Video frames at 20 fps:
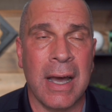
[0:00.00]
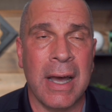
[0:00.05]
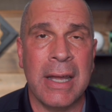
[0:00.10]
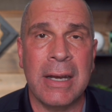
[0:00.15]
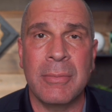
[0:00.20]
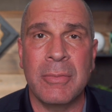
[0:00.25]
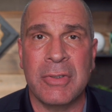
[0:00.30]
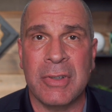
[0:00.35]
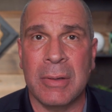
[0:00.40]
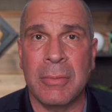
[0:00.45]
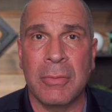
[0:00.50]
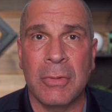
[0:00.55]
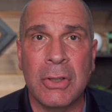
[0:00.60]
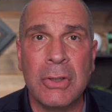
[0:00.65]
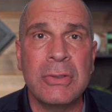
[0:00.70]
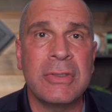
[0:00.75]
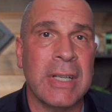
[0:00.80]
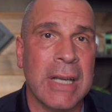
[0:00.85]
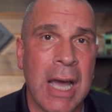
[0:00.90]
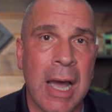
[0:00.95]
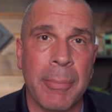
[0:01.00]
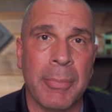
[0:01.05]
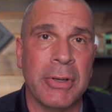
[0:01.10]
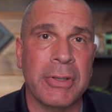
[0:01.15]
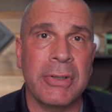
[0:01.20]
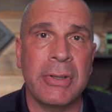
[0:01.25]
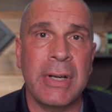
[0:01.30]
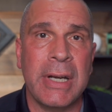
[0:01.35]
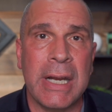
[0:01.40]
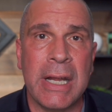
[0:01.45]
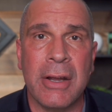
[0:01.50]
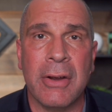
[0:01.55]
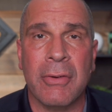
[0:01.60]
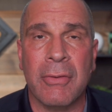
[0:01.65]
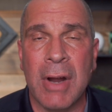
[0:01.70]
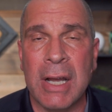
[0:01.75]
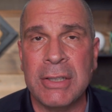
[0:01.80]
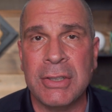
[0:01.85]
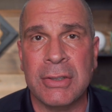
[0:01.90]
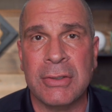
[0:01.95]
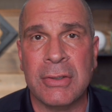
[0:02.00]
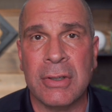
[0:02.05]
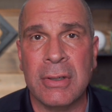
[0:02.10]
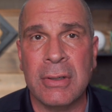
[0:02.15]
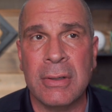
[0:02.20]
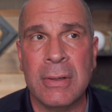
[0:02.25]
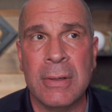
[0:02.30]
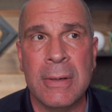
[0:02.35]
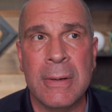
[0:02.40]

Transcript: items and losing opportunity at your register,